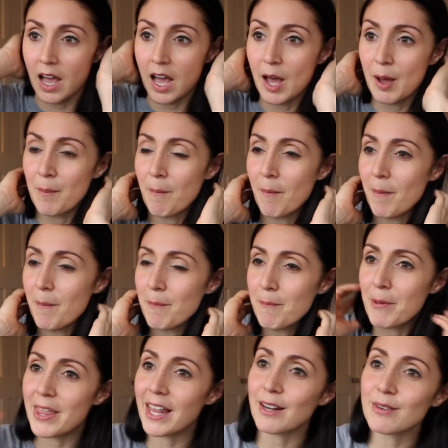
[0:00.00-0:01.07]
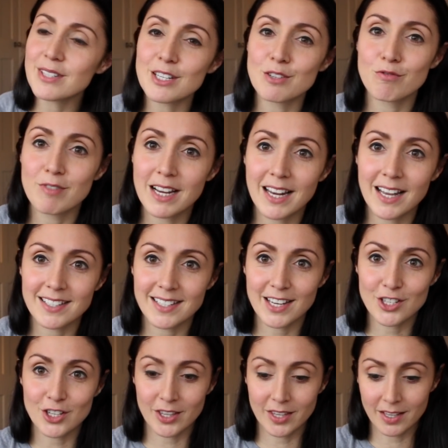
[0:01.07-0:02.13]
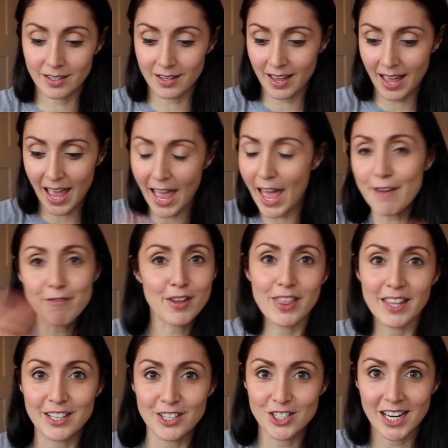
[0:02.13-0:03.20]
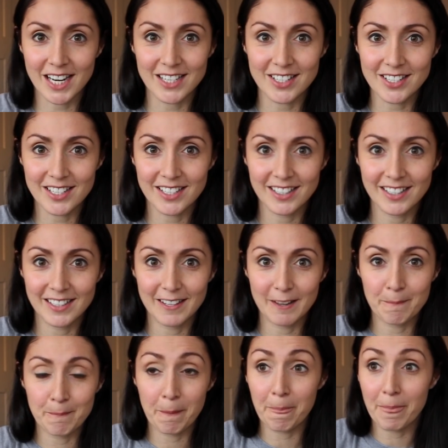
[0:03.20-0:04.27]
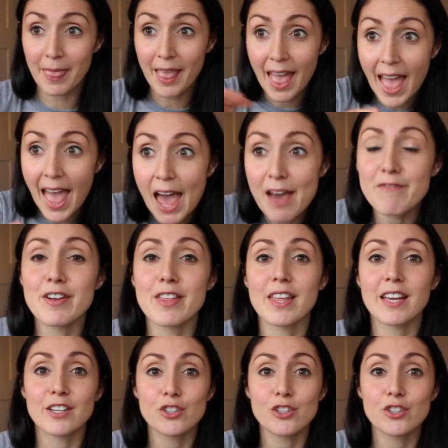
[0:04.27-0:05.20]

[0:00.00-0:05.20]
But then it was this realisation that everything has changed. Everything